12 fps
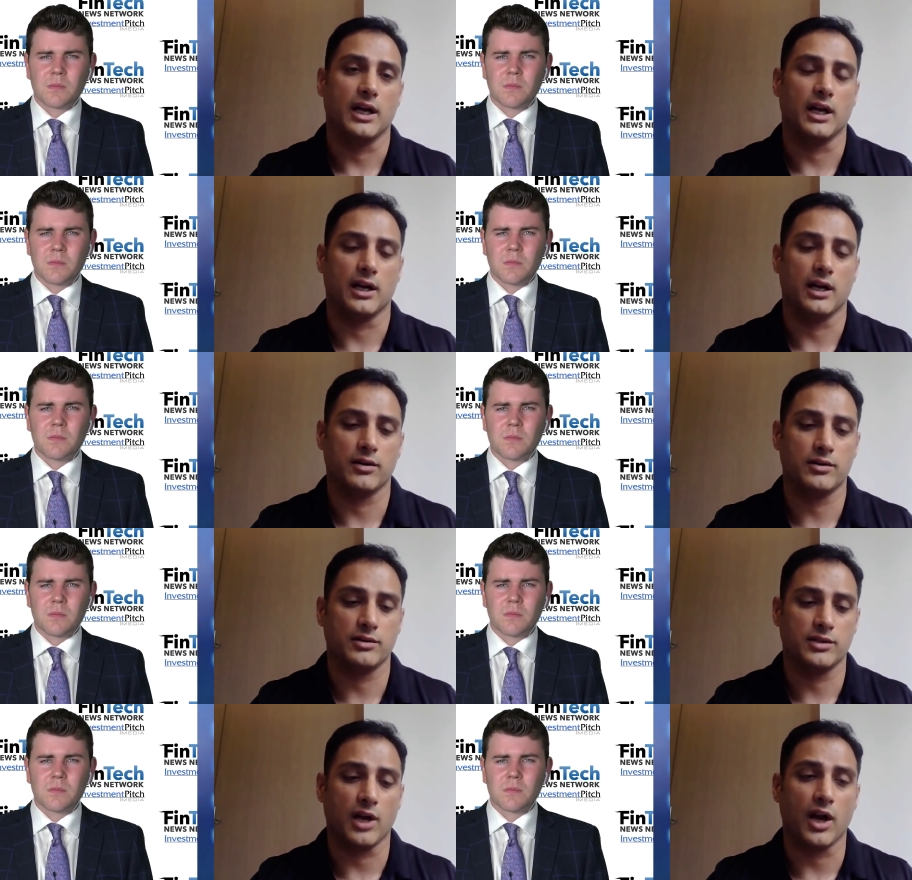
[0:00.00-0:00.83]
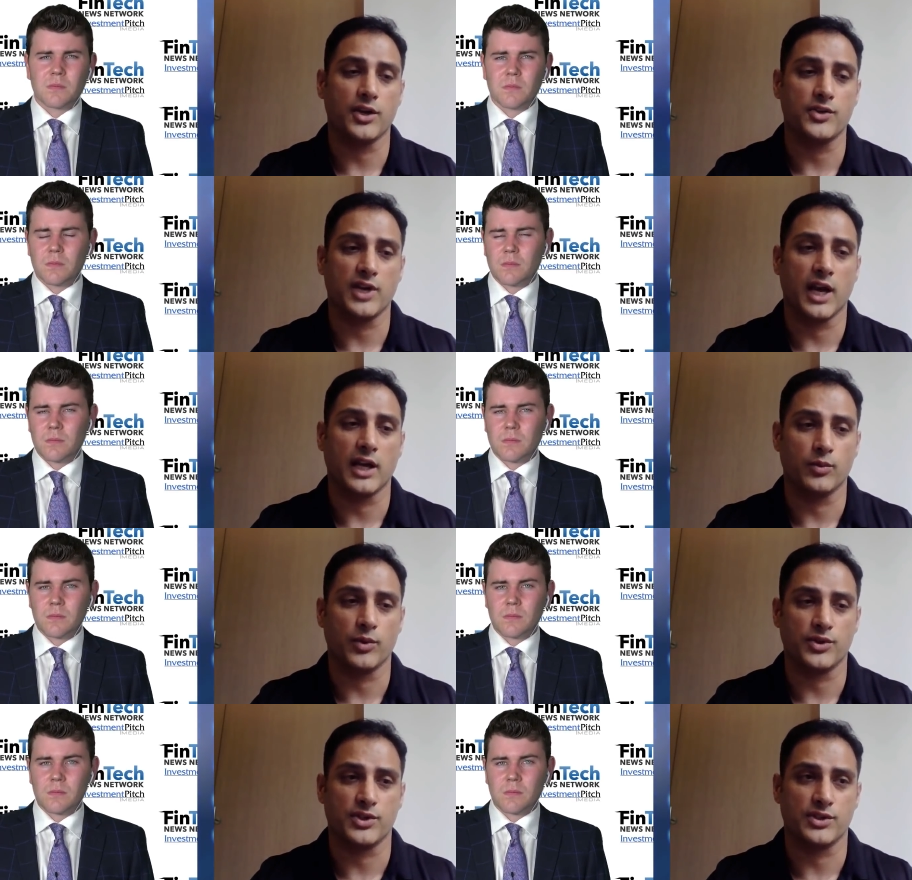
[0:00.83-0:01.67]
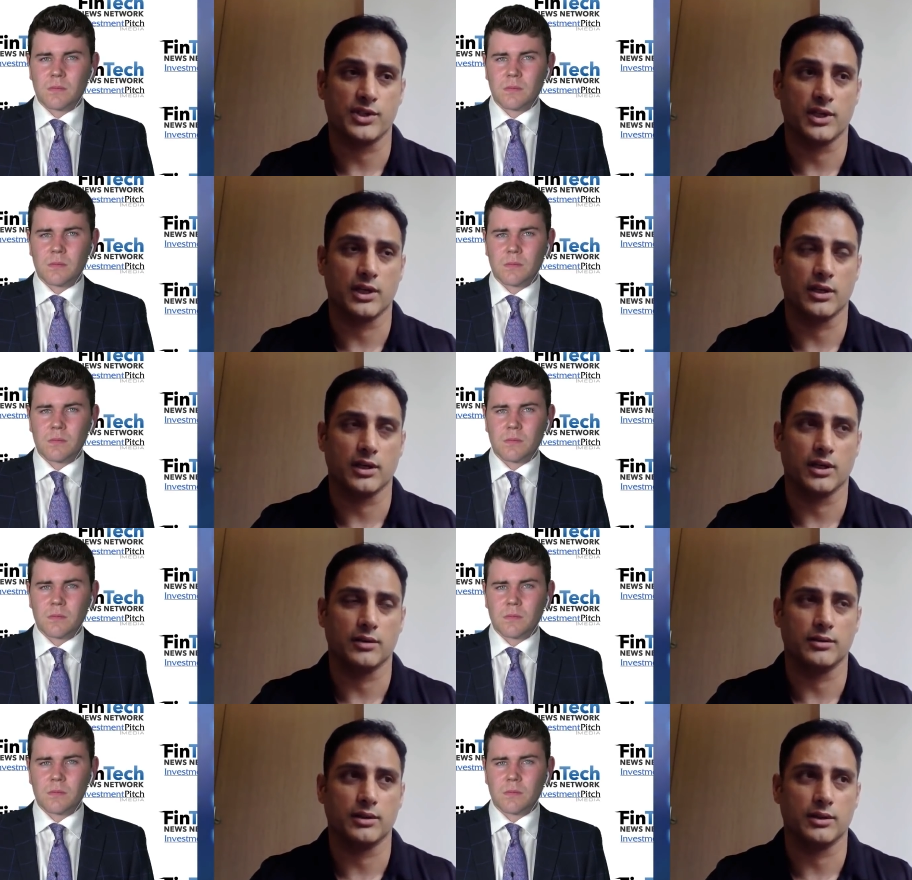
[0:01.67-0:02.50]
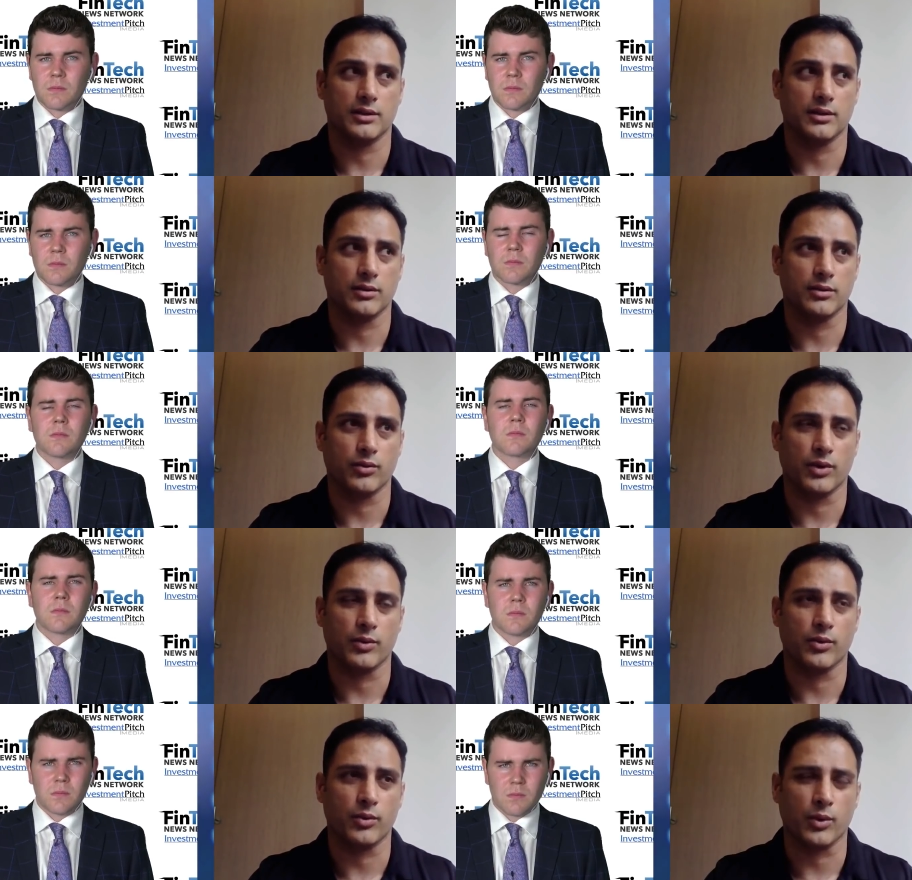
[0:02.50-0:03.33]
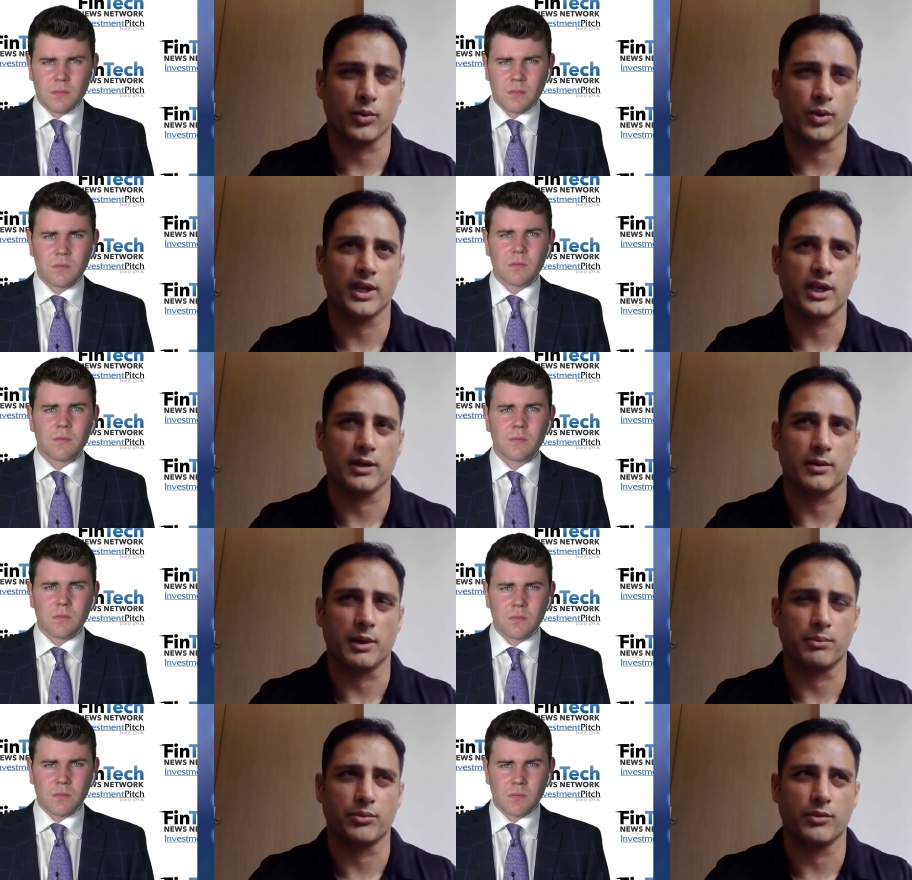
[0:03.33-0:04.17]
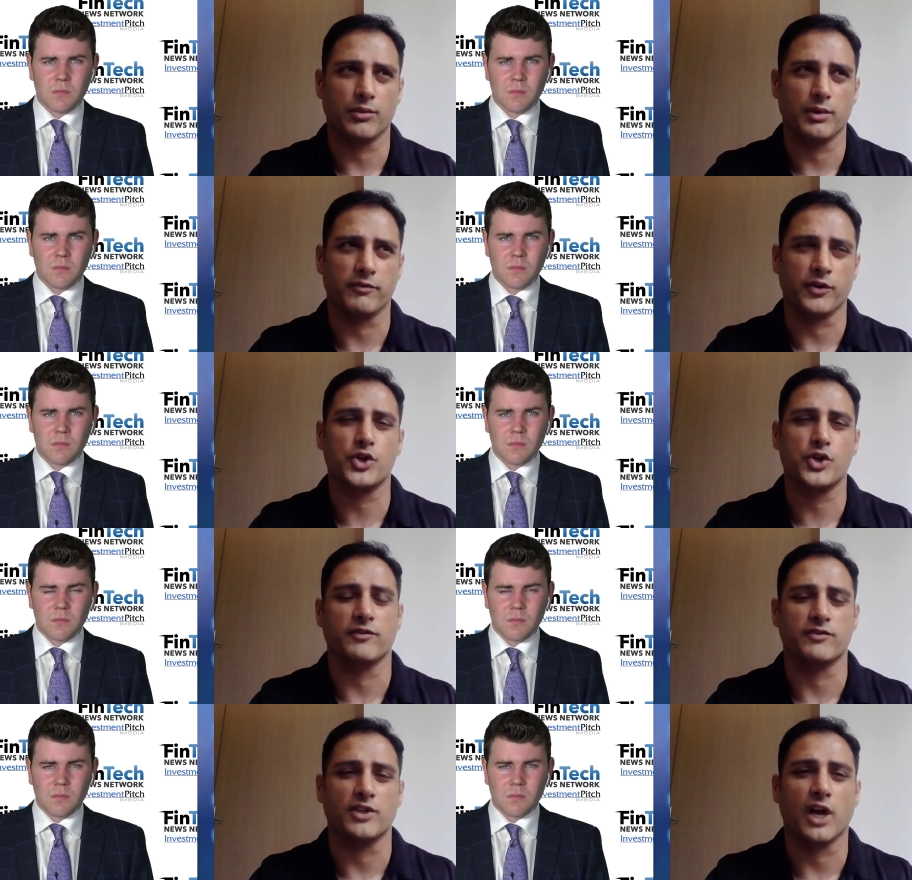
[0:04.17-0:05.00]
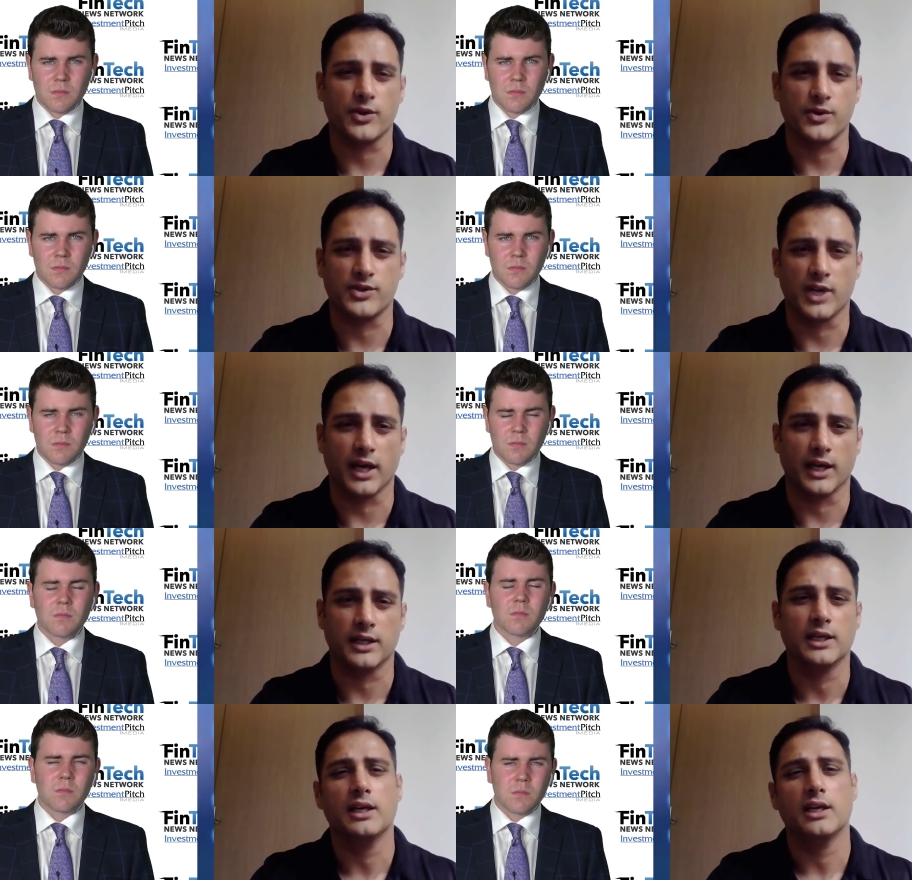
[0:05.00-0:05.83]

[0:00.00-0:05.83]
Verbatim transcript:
Speaker 1: Uh, DocuSign, which is uh, uh, we're, we're working on a, a, version of DocuSign